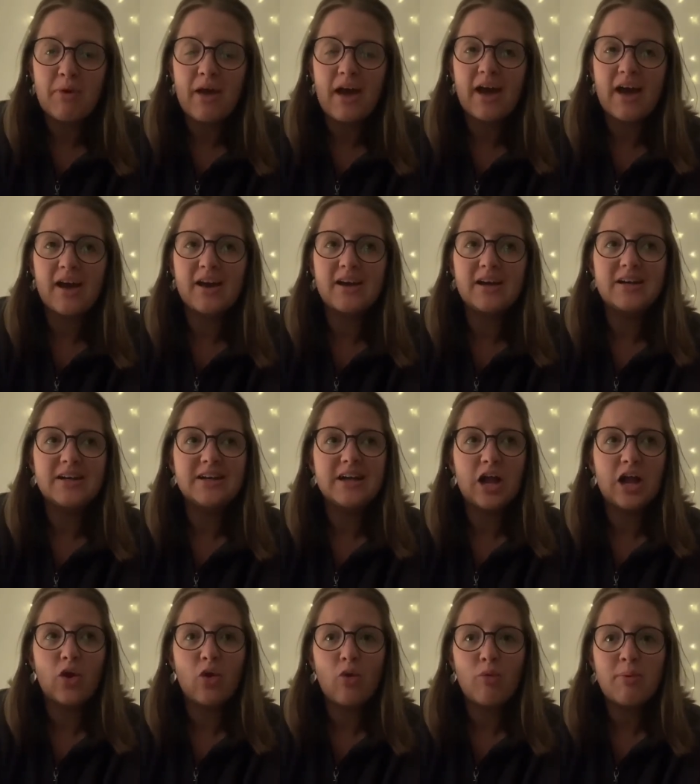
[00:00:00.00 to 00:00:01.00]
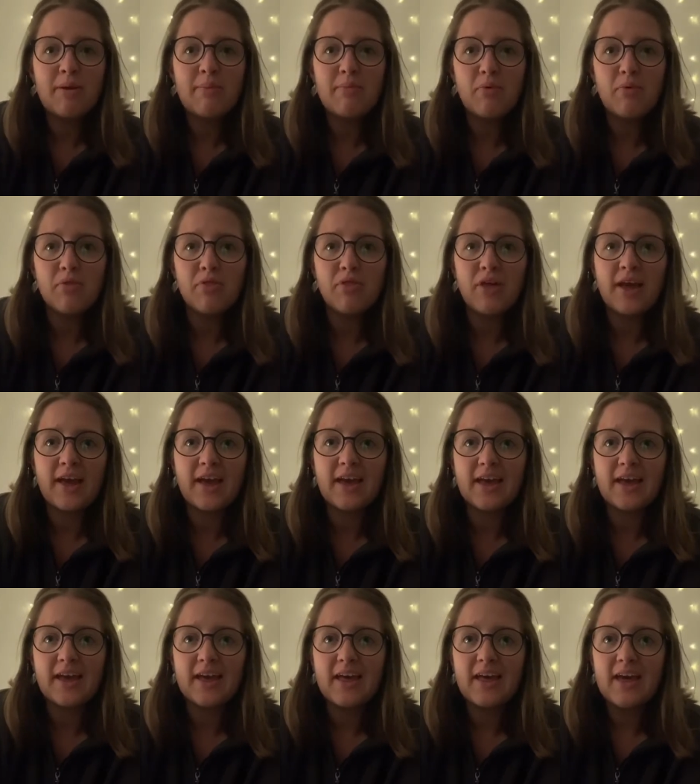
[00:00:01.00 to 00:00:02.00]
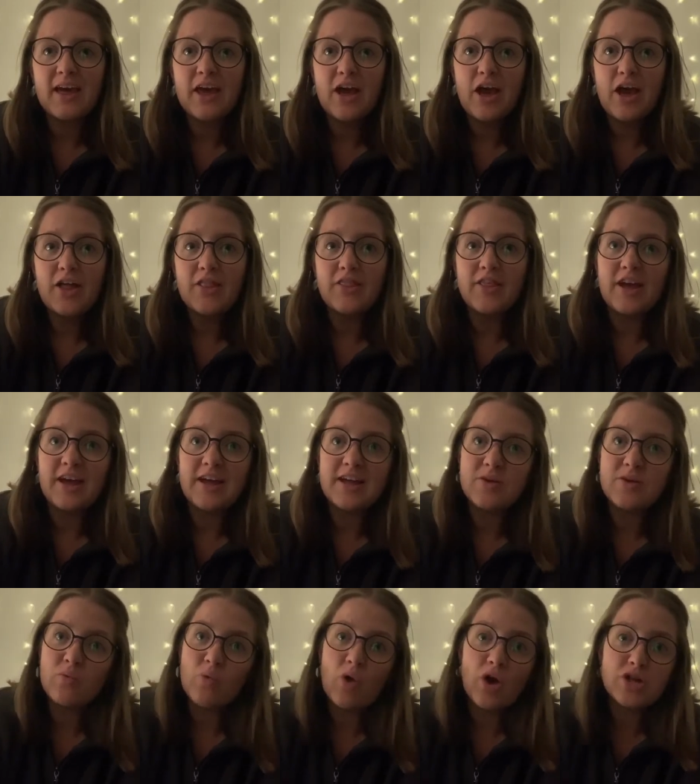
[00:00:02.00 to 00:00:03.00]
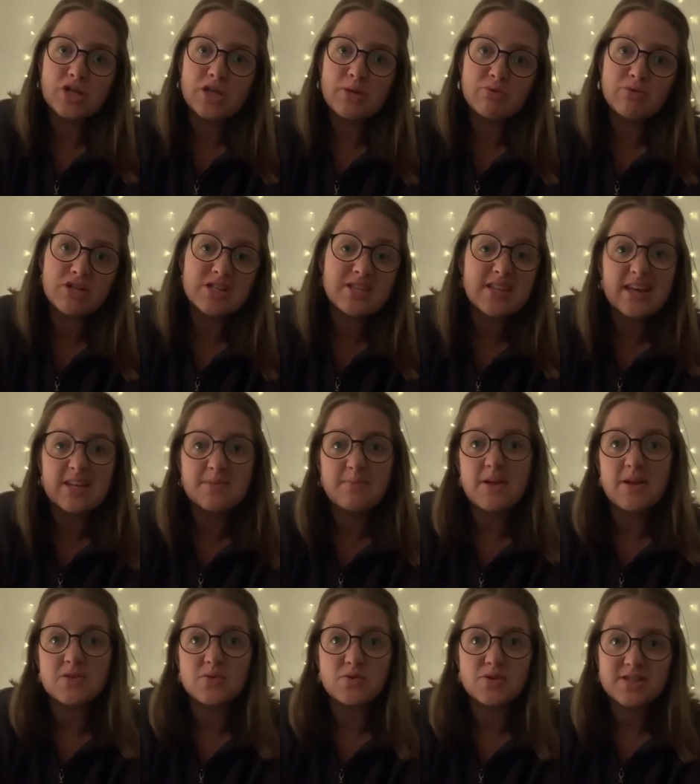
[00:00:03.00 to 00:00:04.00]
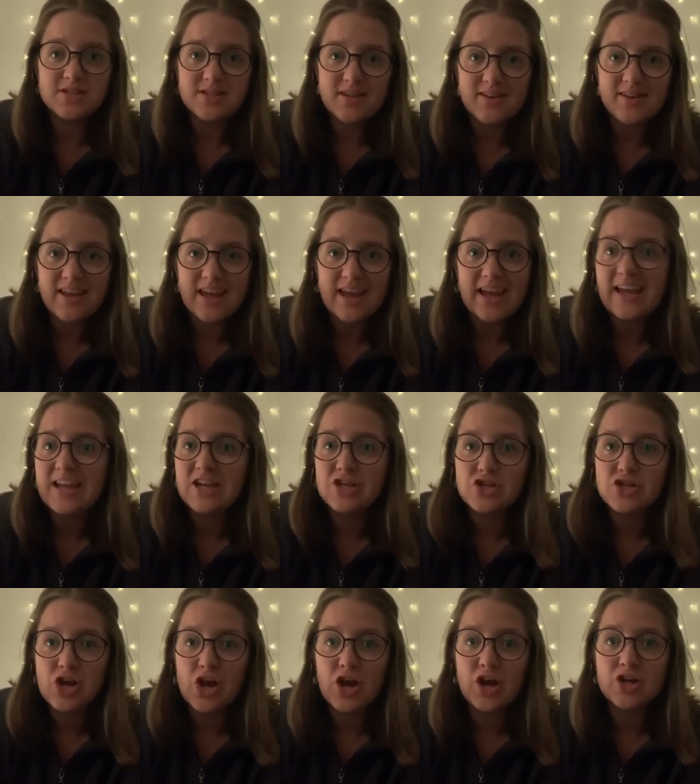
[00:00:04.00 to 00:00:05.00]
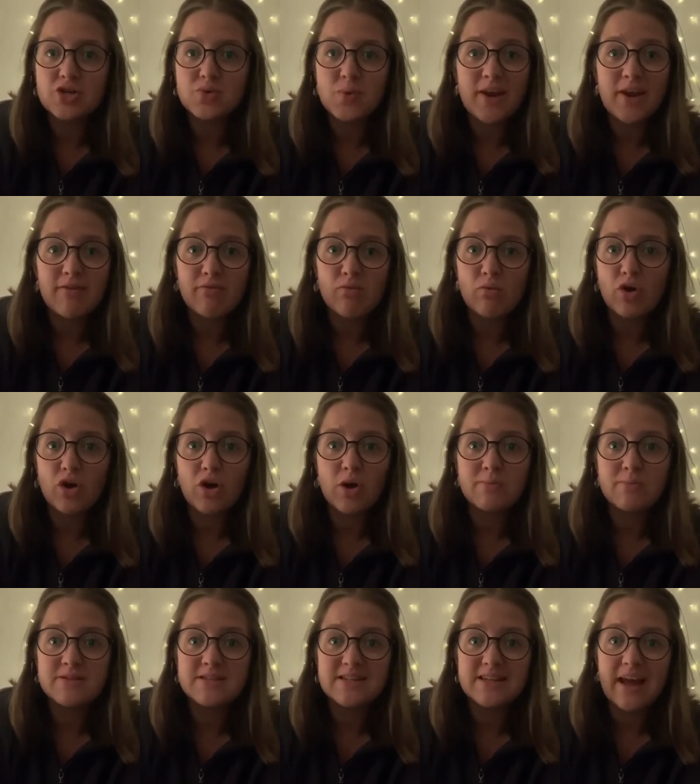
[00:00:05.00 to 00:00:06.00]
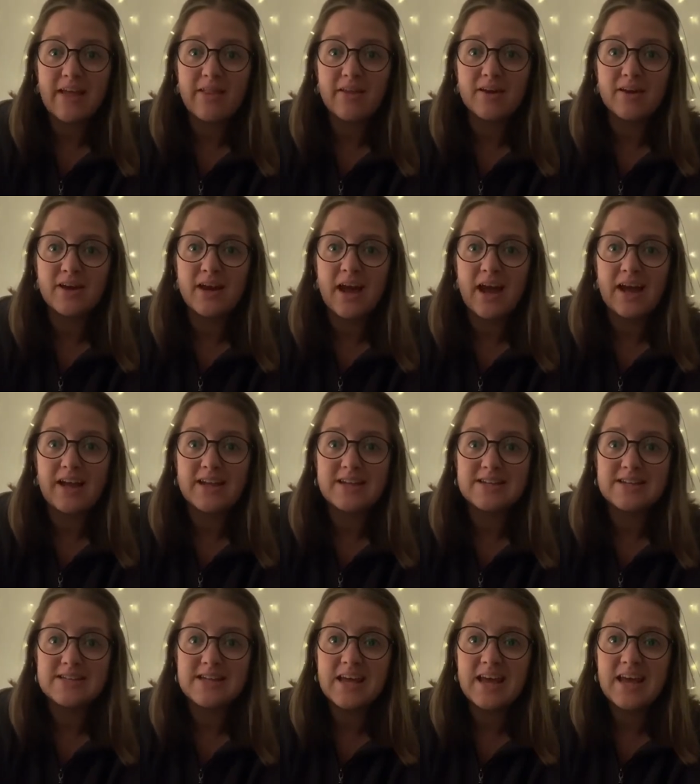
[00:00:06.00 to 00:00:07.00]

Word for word: Uh, a lot of people think that worship just takes place on a Sunday in church when everyone comes together and